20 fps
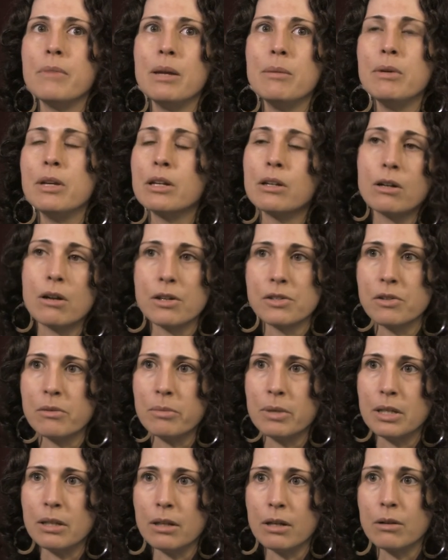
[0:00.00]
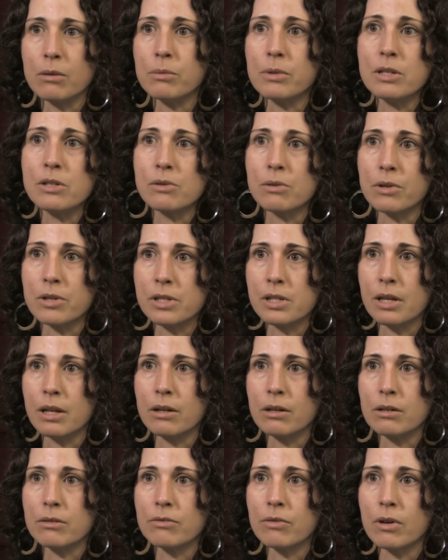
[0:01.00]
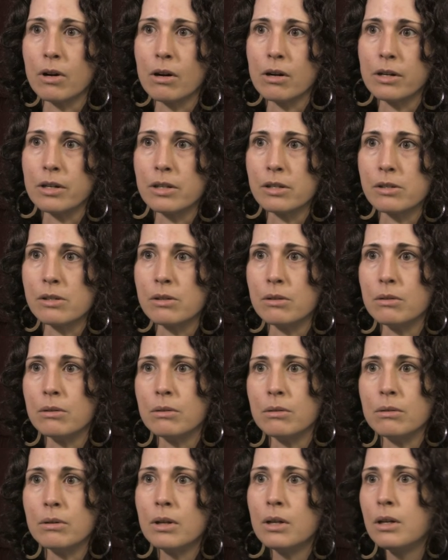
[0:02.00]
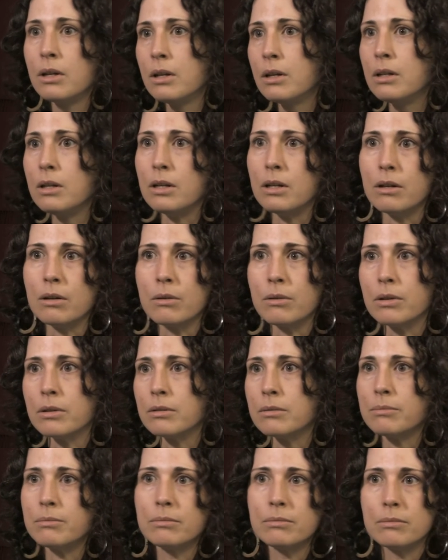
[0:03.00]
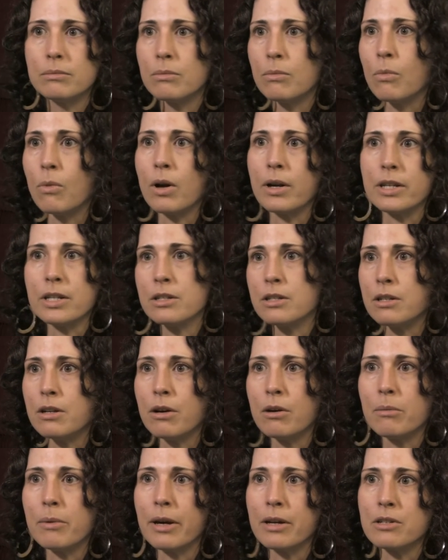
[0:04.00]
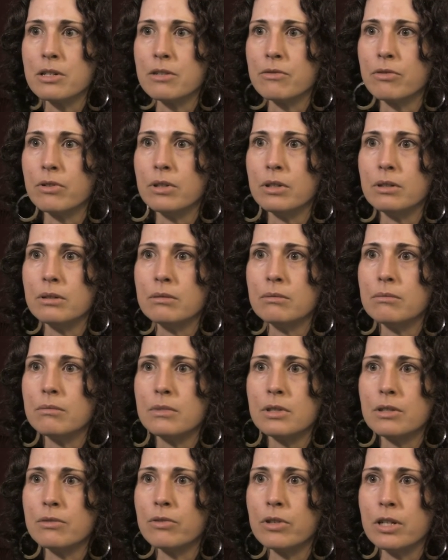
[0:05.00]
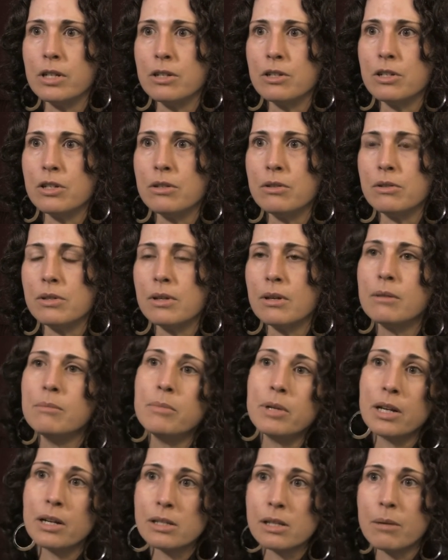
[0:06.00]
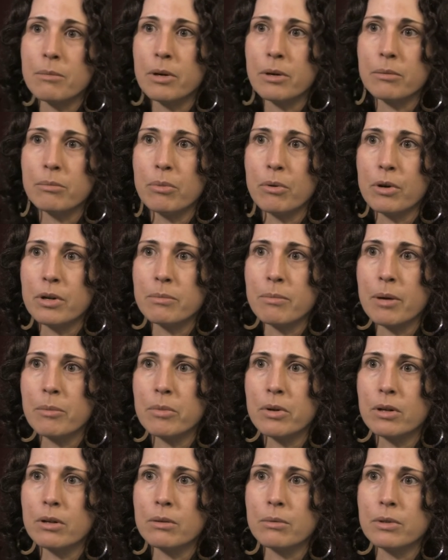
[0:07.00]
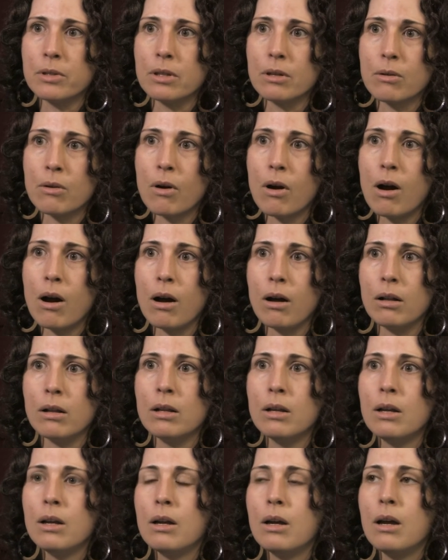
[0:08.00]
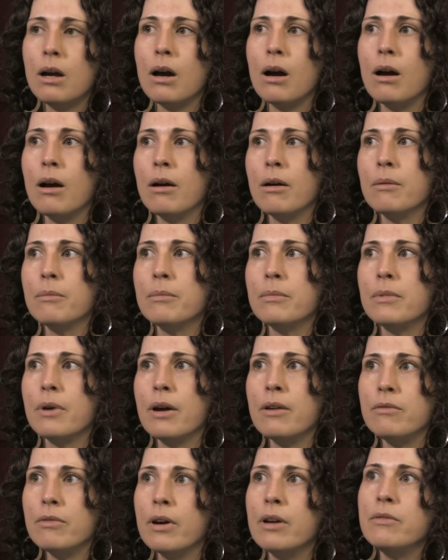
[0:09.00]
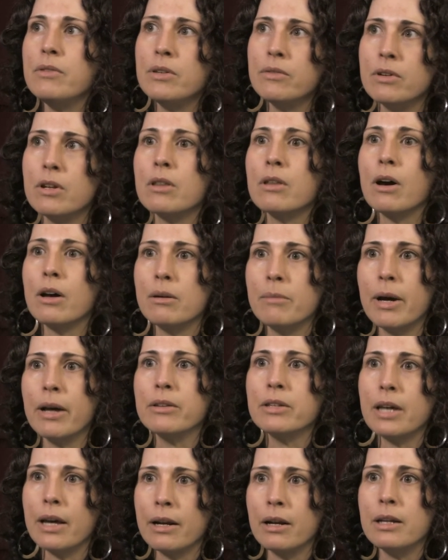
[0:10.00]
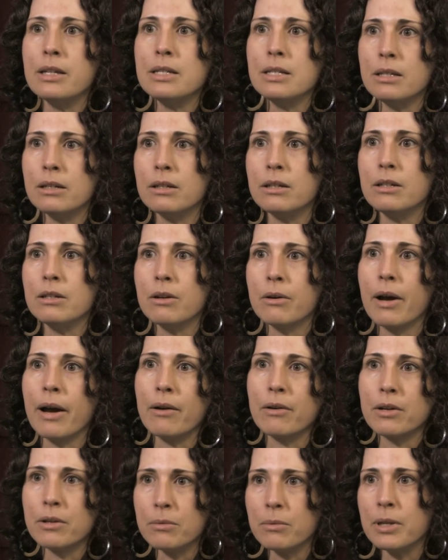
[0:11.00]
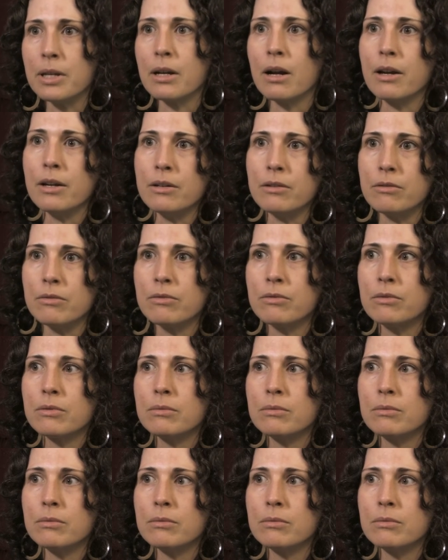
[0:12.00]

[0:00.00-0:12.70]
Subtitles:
maybe it could also be like a resource center for artists who, are wanting to know about different issues. Because I'm a board member with the Crawl, I've even thought about that idea, how could we kind of